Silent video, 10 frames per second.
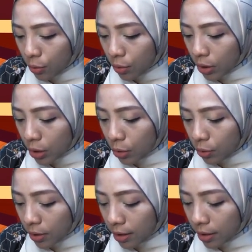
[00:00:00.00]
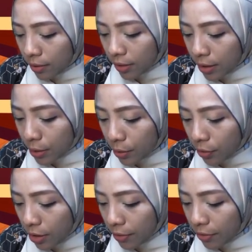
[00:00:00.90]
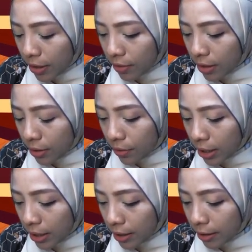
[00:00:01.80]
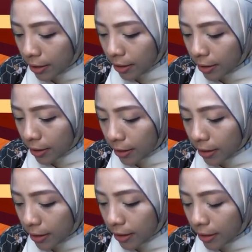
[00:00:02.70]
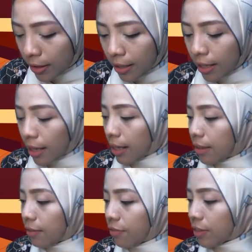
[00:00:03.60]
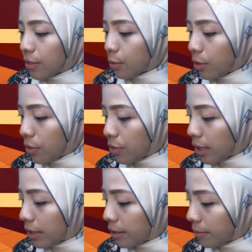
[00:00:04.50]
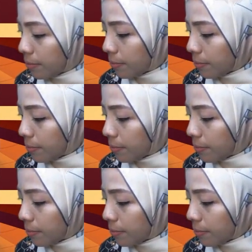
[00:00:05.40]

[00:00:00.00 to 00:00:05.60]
which will give us 45 degree at the first quadrant